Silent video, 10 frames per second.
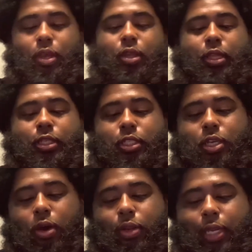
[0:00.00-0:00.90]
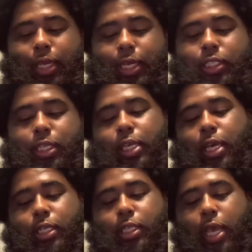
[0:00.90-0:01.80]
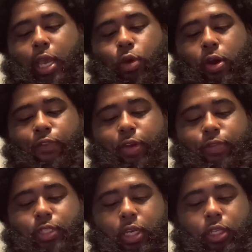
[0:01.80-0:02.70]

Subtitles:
This is called the ETS AR-15